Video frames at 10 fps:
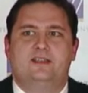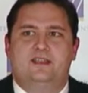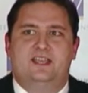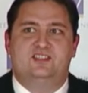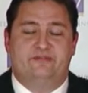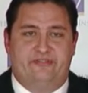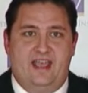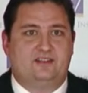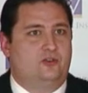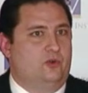is, in
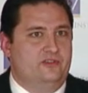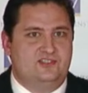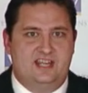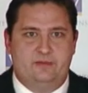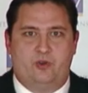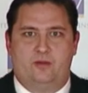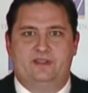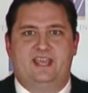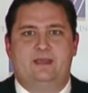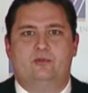fact, according to State
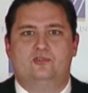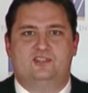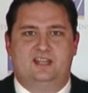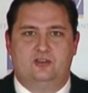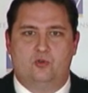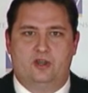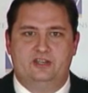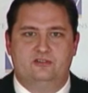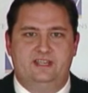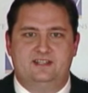Department cables and according
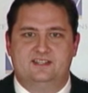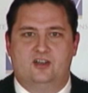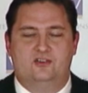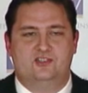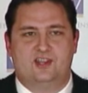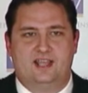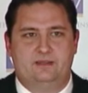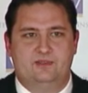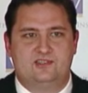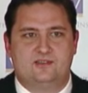to leaked intelligence
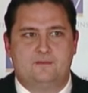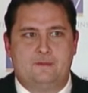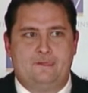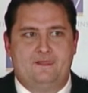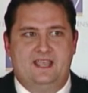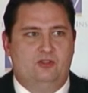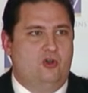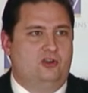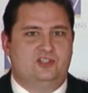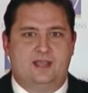documents, a
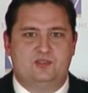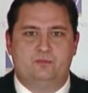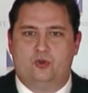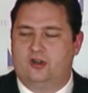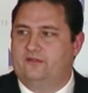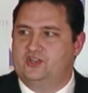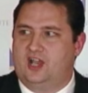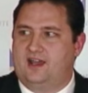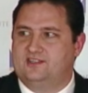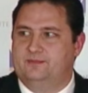longtime supporter of
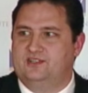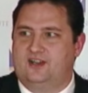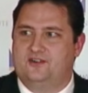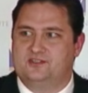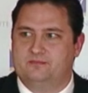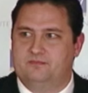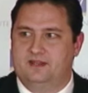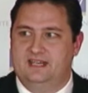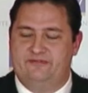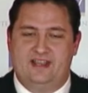jihadism and terrorism.
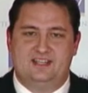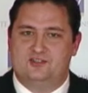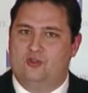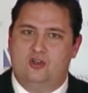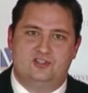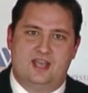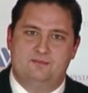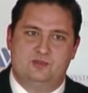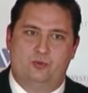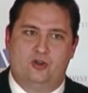And in fact, he's a longtime
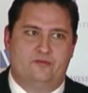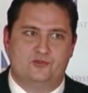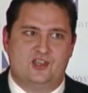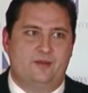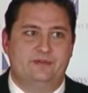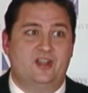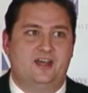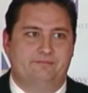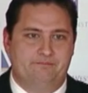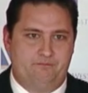supporter of Osama bin Laden.